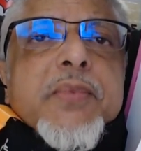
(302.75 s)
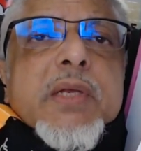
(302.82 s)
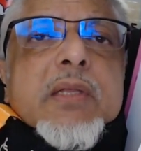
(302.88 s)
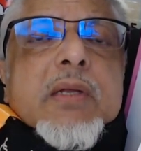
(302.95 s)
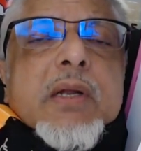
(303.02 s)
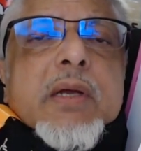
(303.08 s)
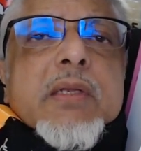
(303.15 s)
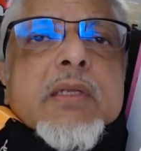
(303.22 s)
The
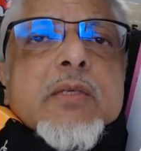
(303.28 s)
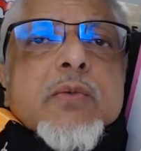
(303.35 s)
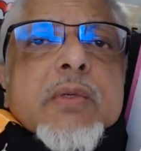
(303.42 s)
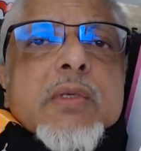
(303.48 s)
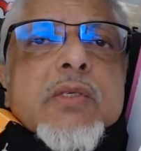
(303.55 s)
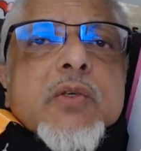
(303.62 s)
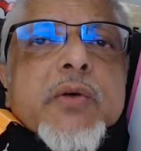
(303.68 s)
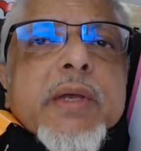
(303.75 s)
righteous
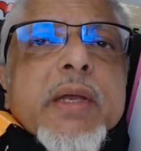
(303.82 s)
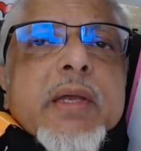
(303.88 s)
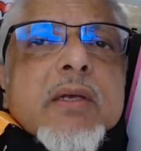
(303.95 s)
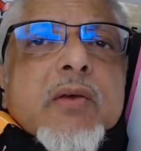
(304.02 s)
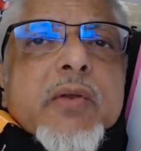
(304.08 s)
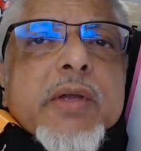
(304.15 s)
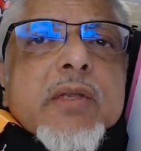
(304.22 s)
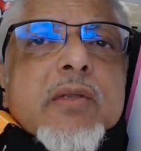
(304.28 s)
will enjoy a
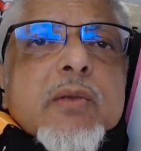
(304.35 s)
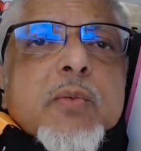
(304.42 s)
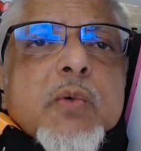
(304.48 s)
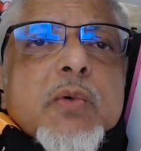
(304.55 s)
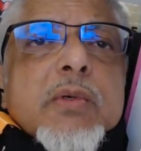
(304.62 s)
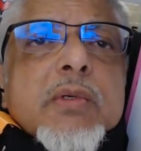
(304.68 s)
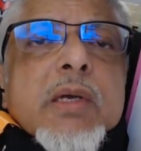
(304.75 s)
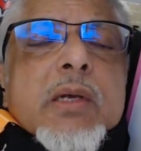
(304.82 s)
great
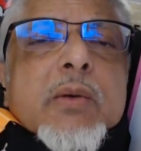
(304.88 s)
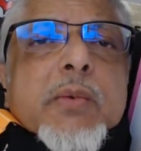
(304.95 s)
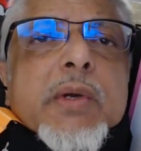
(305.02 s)
reward,